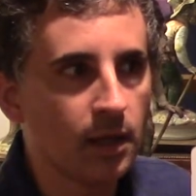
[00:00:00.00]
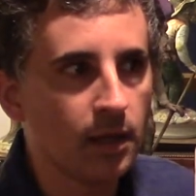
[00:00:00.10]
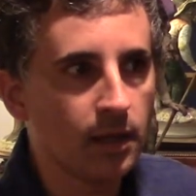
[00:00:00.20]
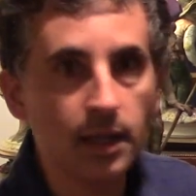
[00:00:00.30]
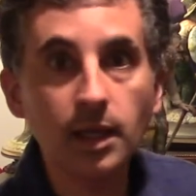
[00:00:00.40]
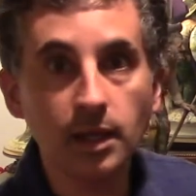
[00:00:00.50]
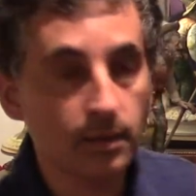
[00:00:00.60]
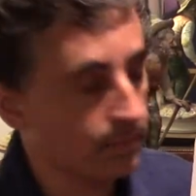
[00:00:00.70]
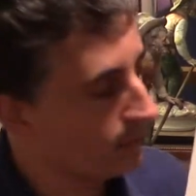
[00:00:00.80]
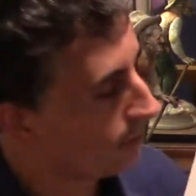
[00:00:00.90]
E,
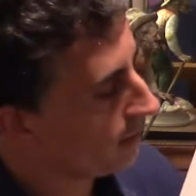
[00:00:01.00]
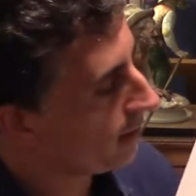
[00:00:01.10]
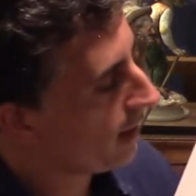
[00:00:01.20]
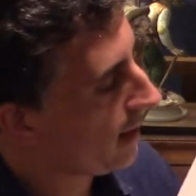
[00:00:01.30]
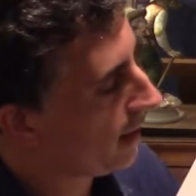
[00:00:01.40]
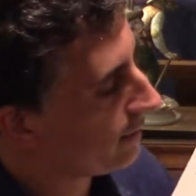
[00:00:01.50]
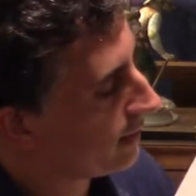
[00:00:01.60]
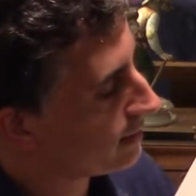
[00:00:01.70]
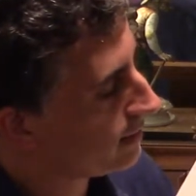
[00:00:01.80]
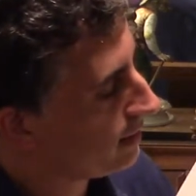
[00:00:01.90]
okay? Ah,
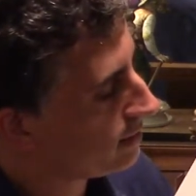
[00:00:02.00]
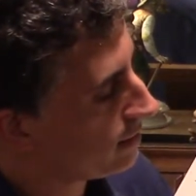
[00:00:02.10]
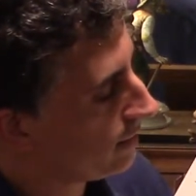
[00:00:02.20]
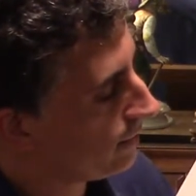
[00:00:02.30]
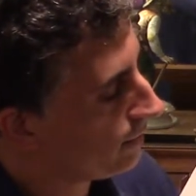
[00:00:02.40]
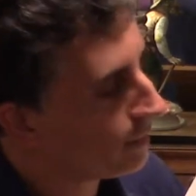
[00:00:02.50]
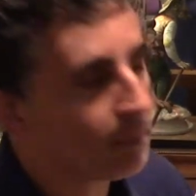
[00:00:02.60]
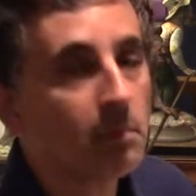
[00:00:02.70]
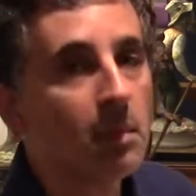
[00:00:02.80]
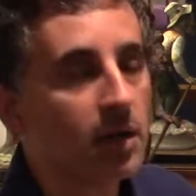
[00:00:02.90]
that's easy.
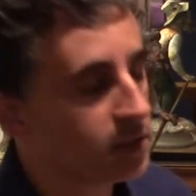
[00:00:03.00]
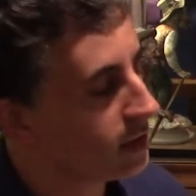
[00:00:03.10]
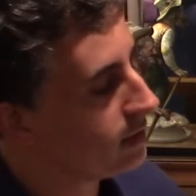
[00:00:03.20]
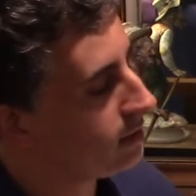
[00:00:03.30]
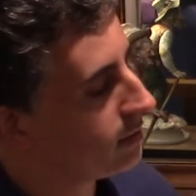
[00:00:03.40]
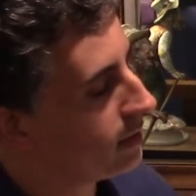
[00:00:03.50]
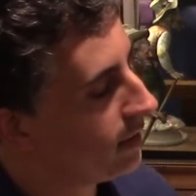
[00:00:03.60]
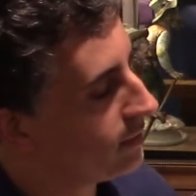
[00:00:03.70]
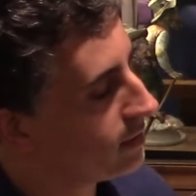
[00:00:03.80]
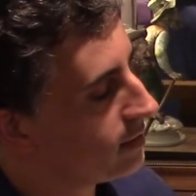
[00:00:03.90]
Much easier than
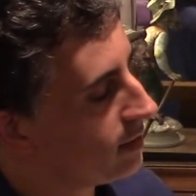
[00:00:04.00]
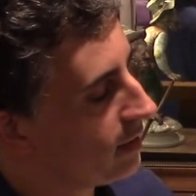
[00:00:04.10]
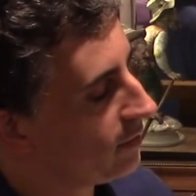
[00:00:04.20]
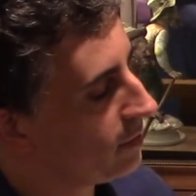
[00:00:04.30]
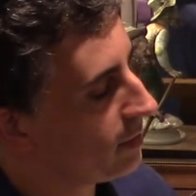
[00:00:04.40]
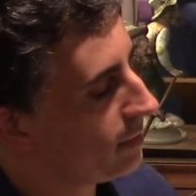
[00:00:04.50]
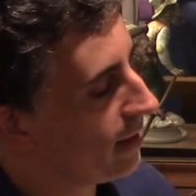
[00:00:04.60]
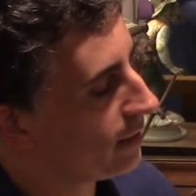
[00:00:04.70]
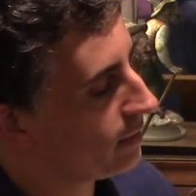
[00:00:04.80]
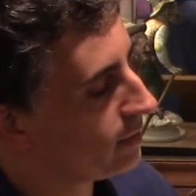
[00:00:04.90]
having to say the alphabet
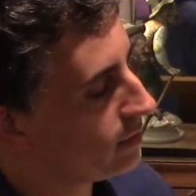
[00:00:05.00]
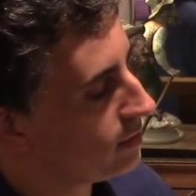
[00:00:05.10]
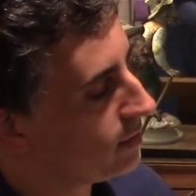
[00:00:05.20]
backwards.